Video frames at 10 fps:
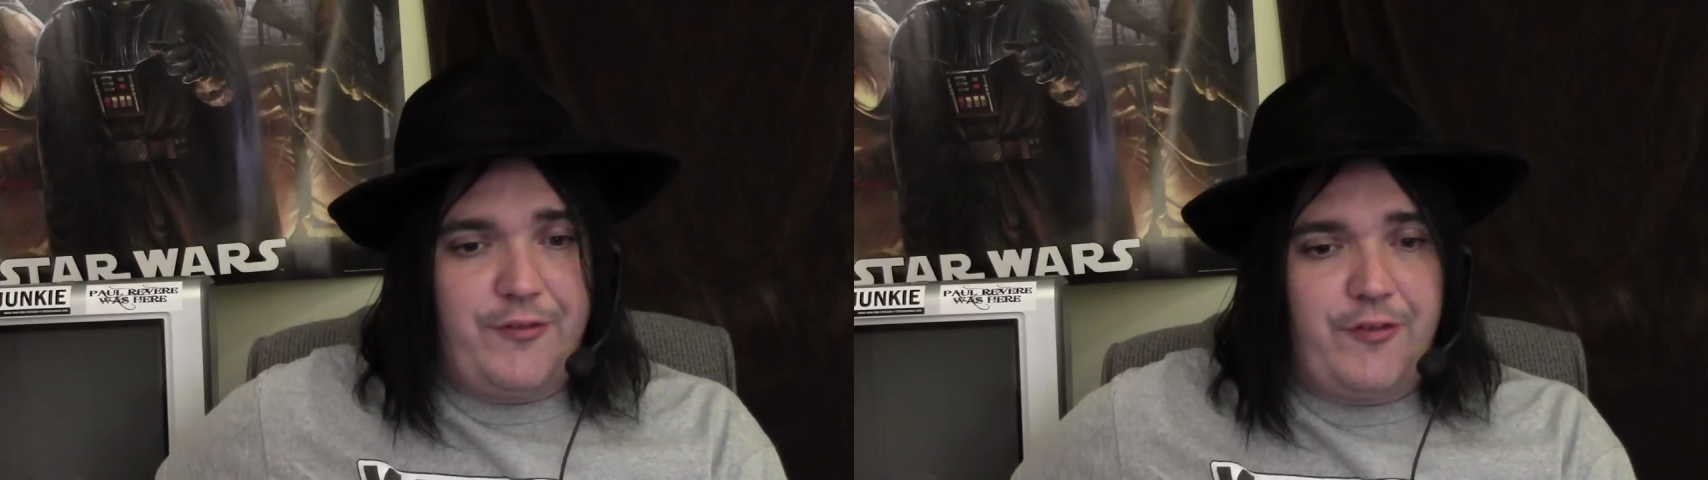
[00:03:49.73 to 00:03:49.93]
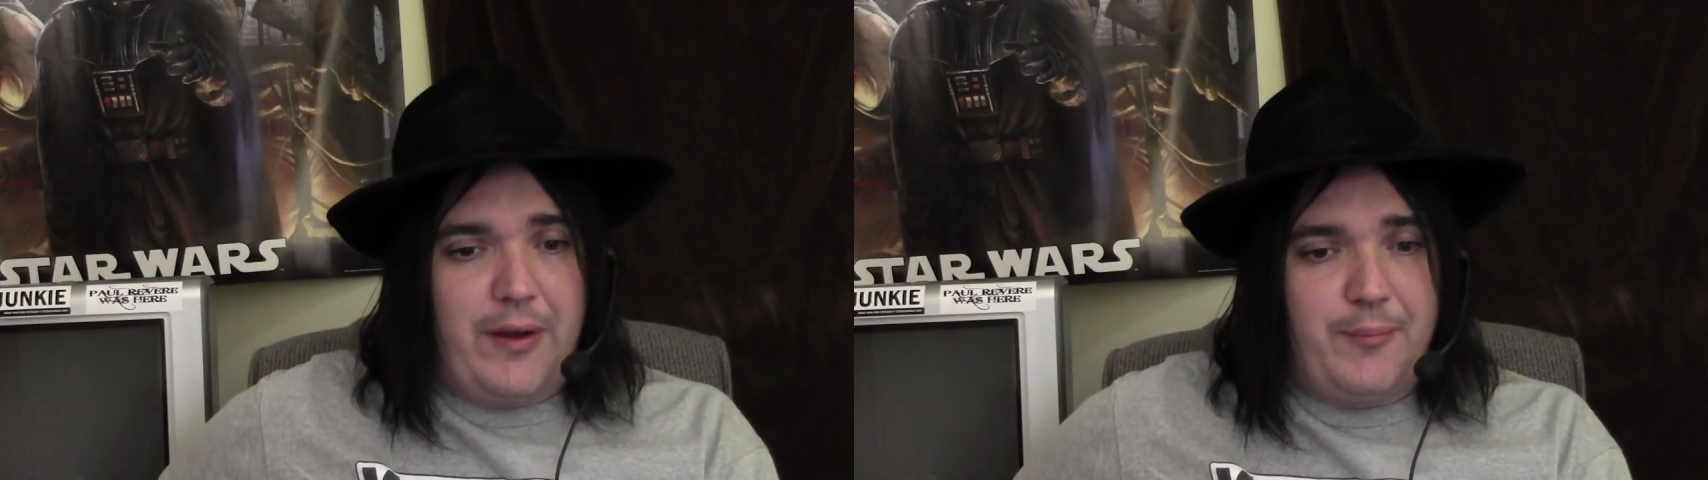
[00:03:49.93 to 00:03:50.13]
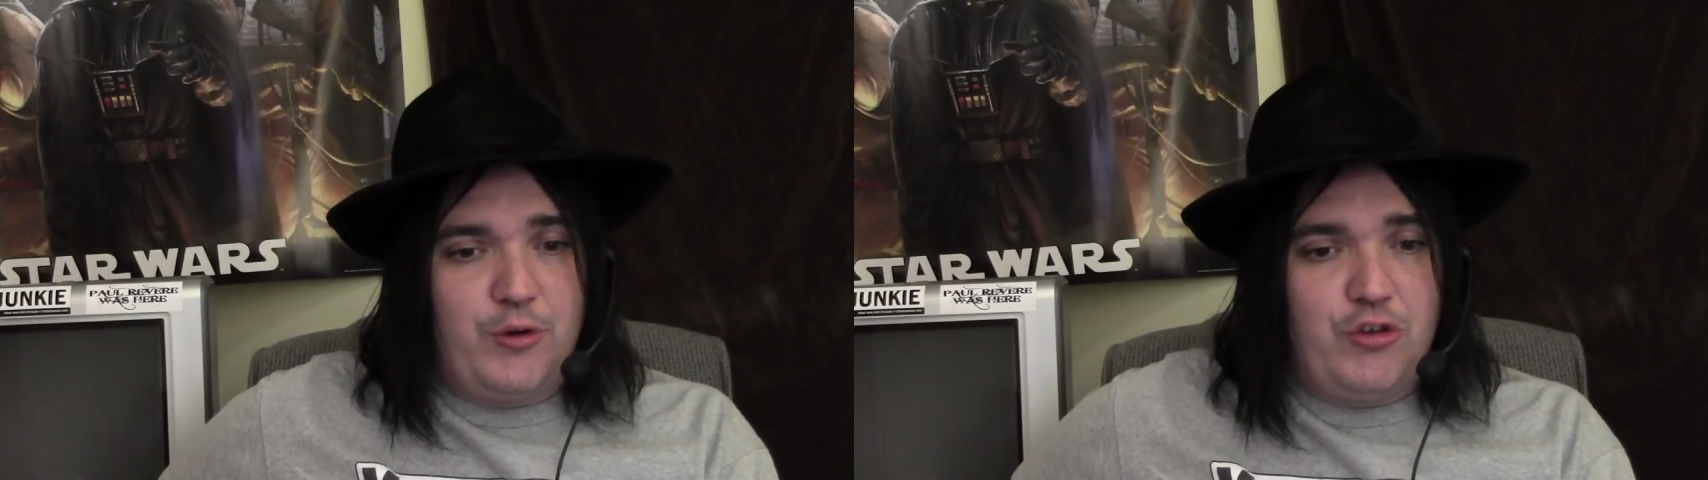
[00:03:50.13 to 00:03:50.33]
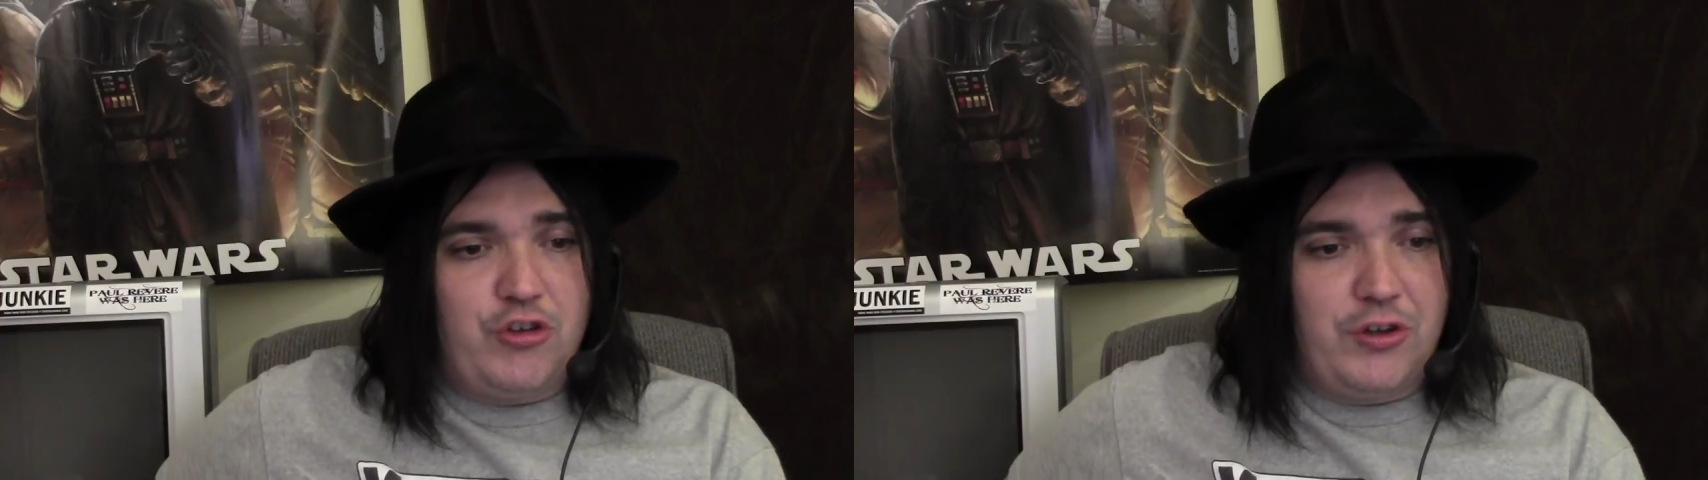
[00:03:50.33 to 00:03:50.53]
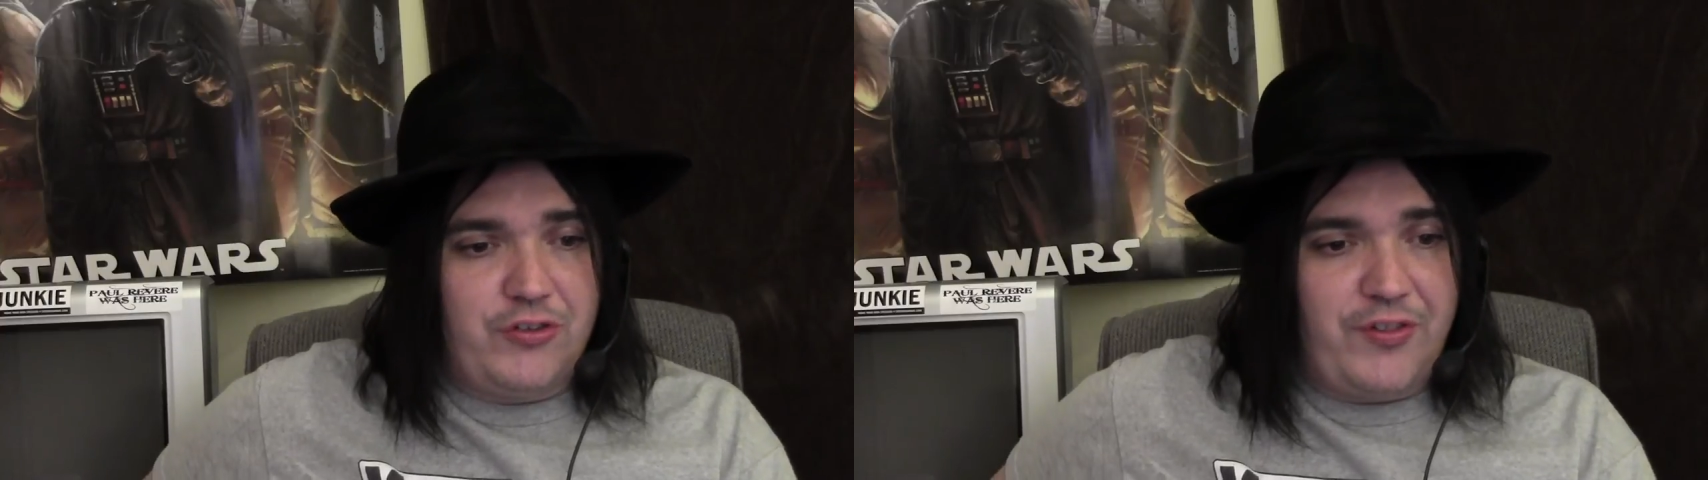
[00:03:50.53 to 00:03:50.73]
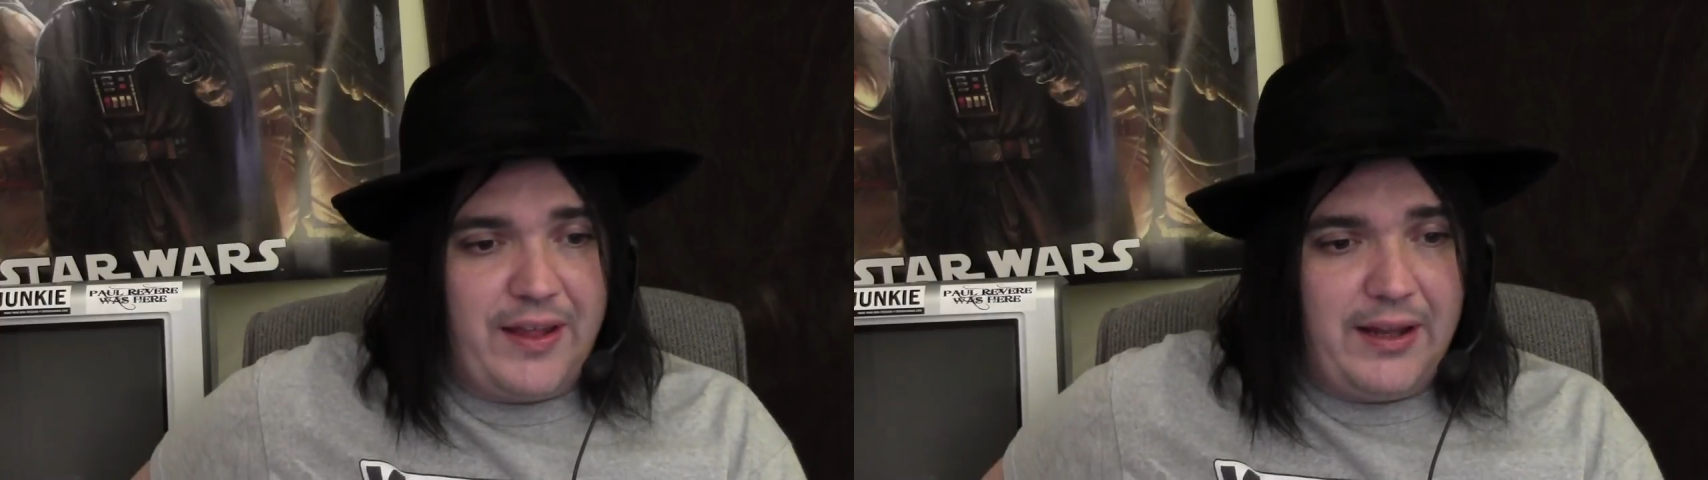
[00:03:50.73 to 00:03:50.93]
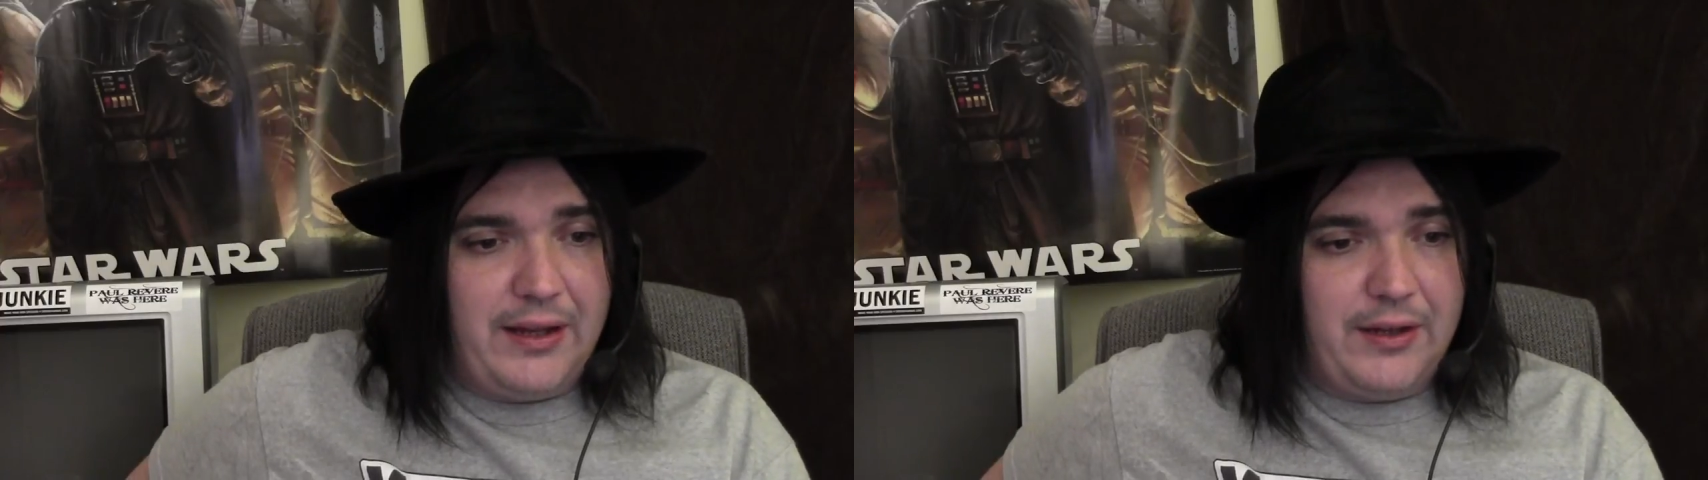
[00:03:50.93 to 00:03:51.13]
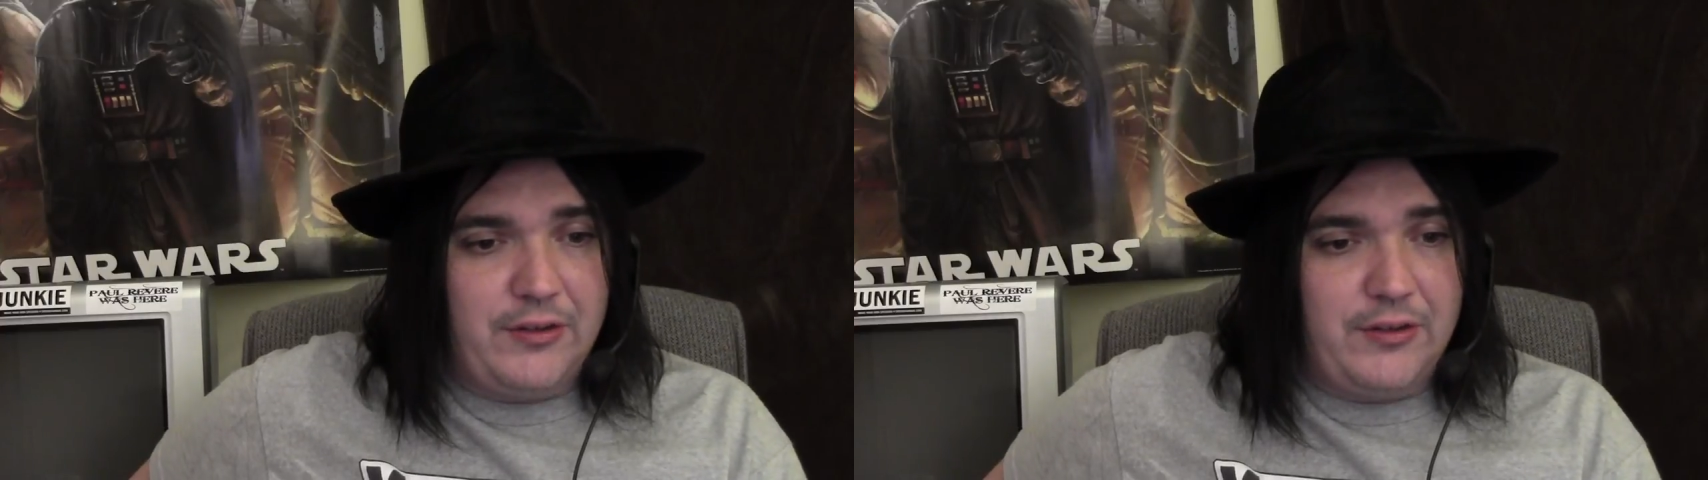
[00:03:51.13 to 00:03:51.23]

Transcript: Fabricious thing